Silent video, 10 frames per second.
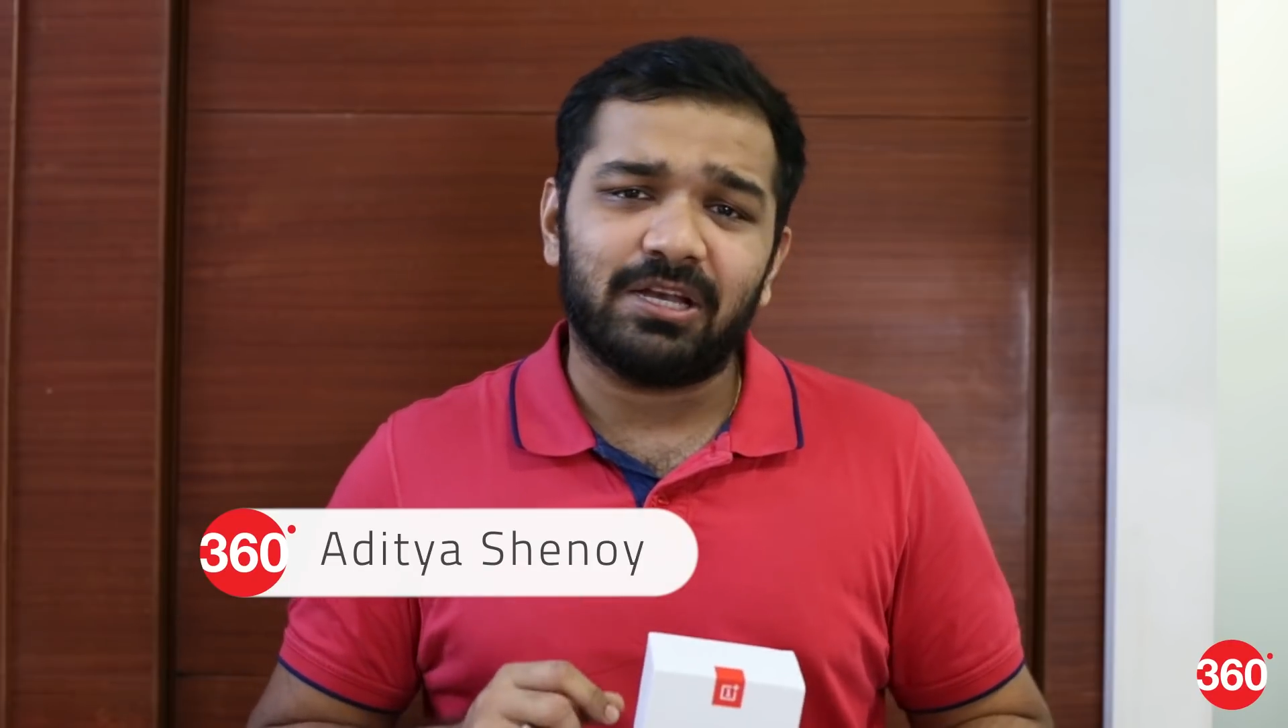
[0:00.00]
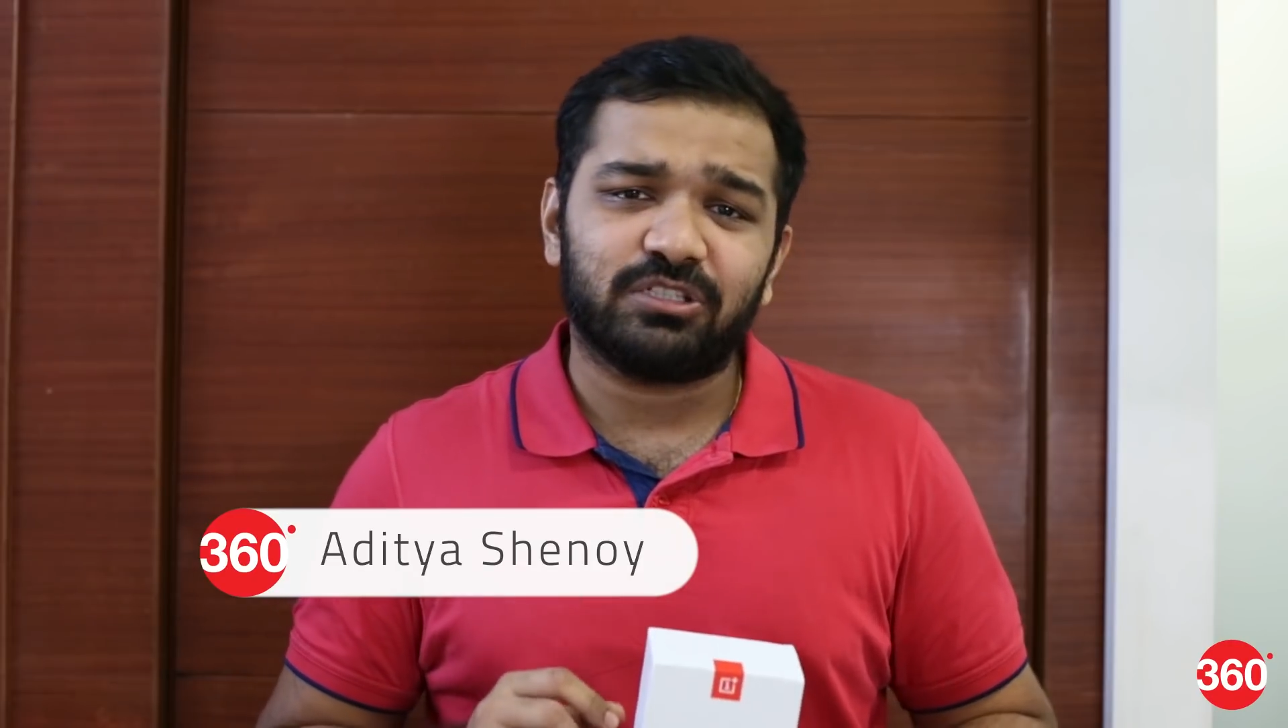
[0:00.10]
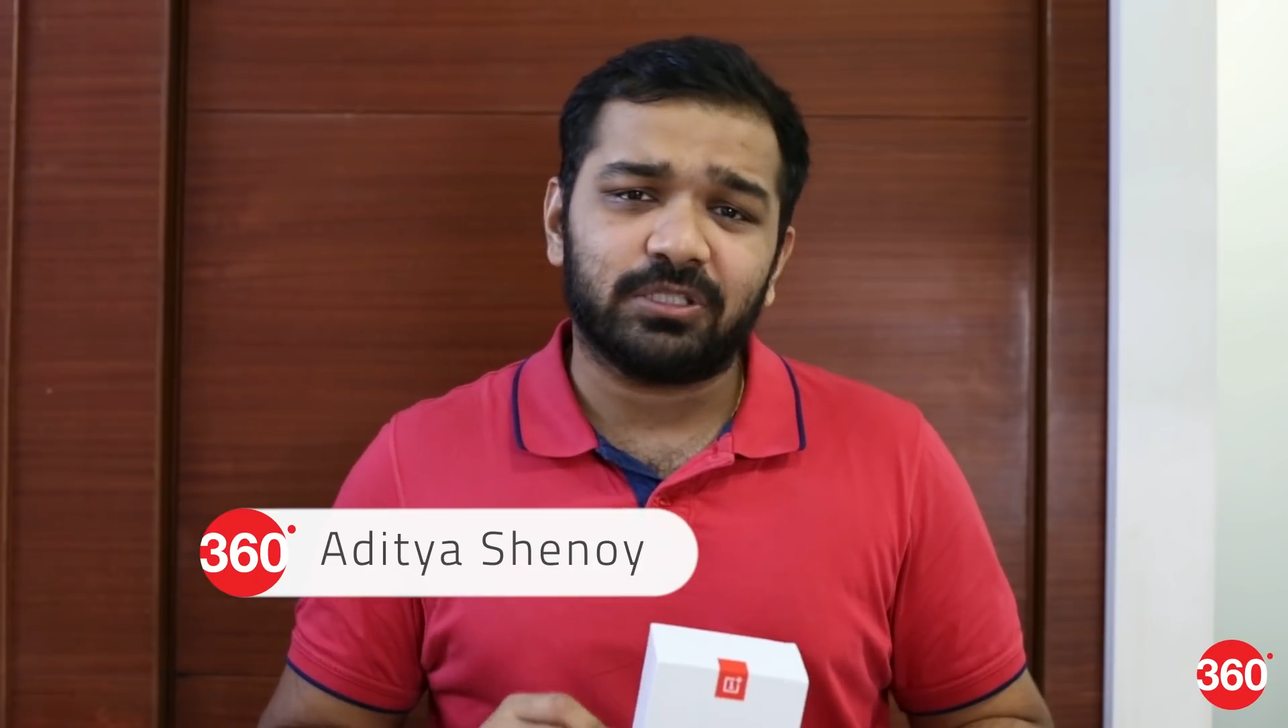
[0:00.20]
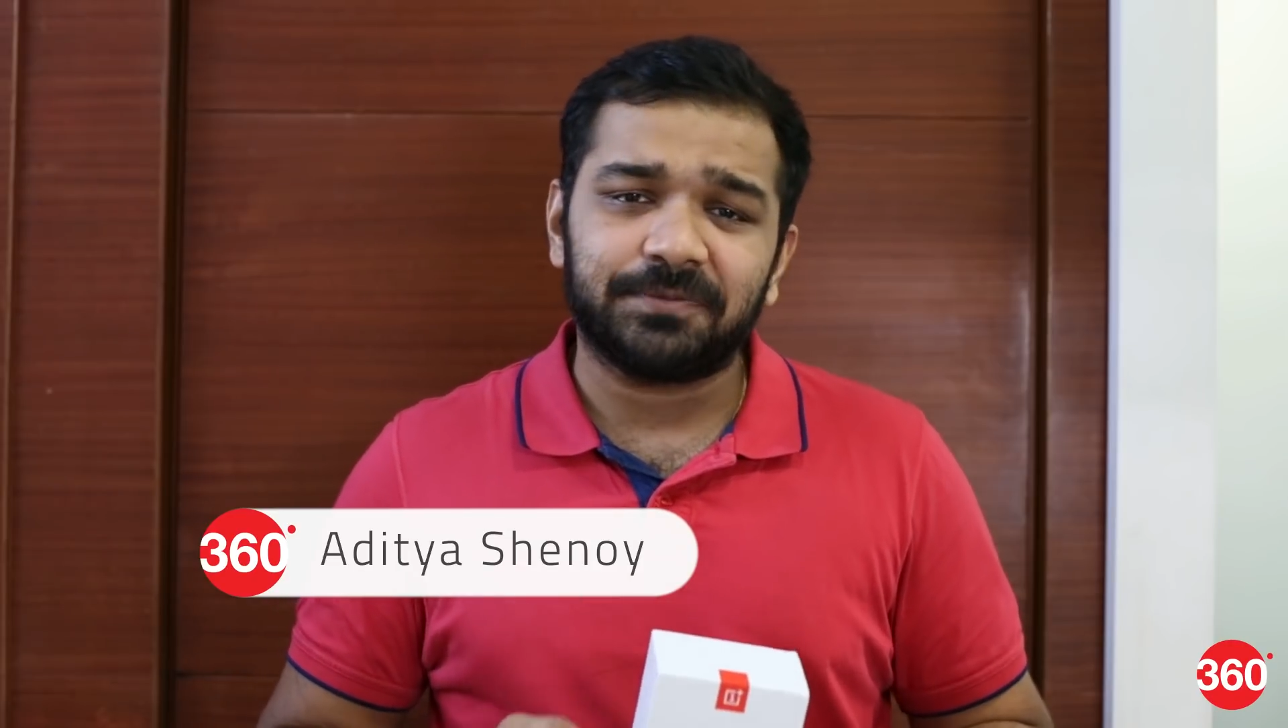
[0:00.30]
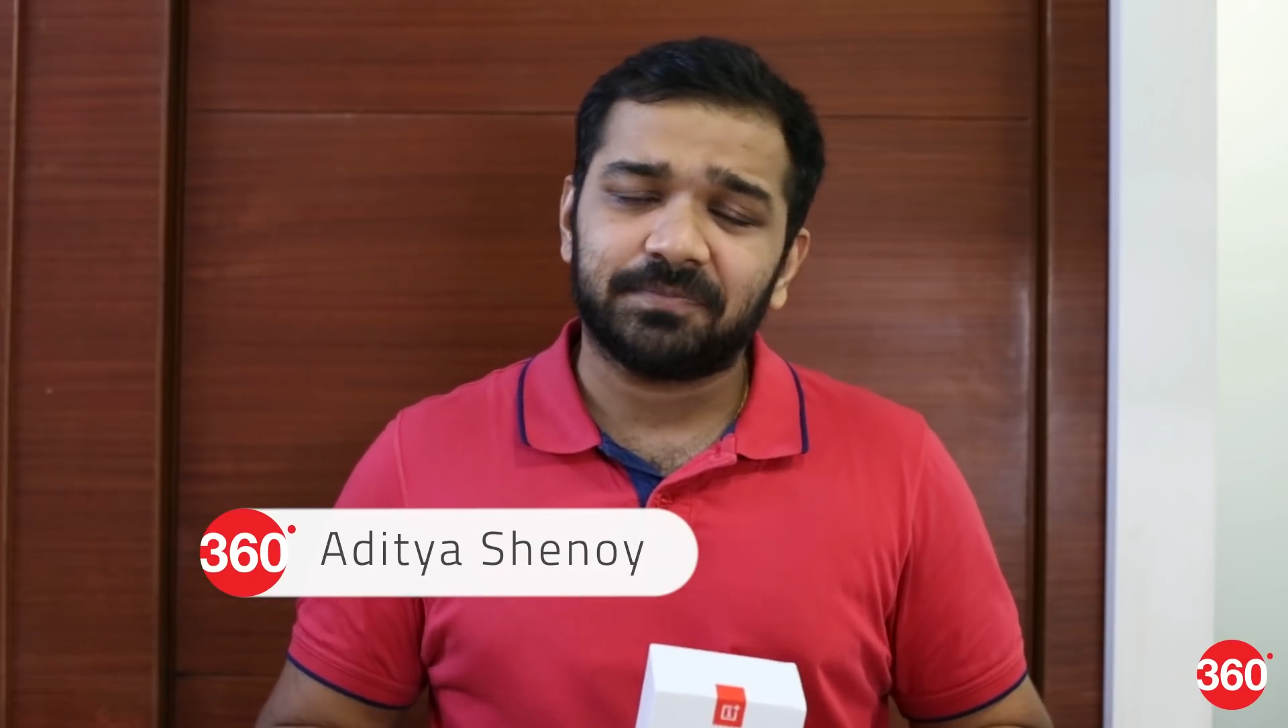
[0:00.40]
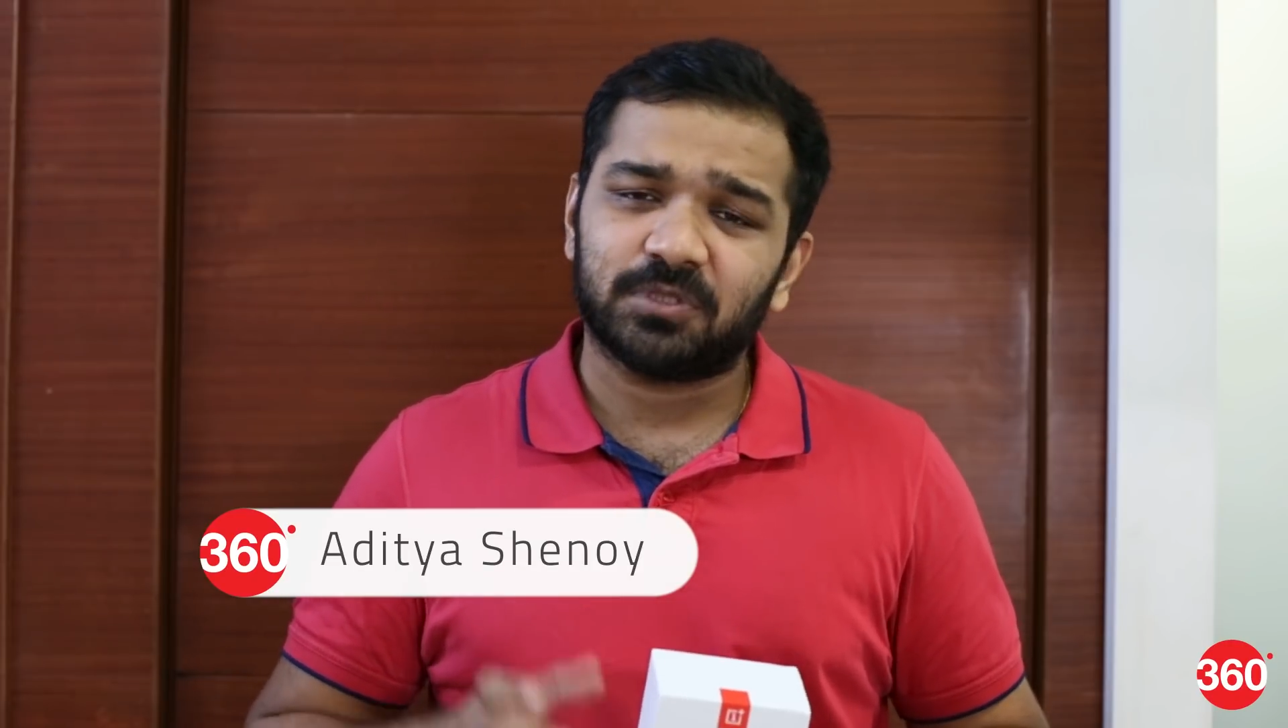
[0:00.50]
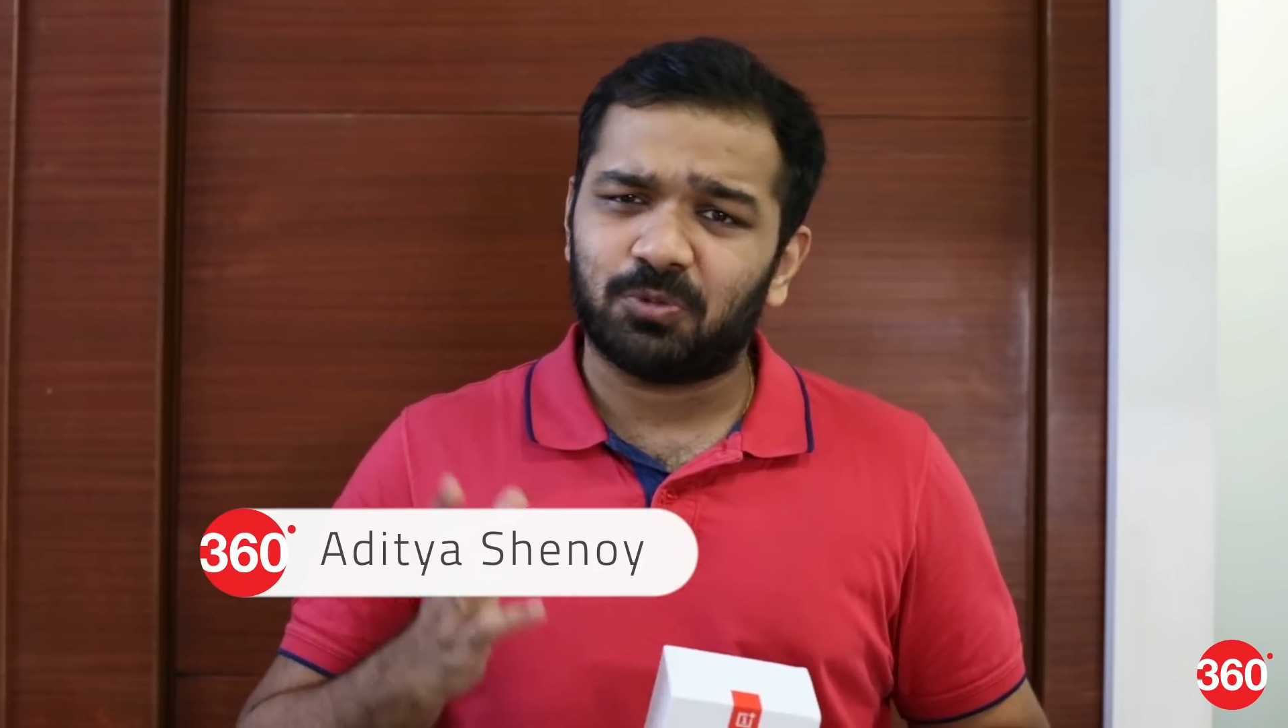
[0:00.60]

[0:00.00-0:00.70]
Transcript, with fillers: Edition.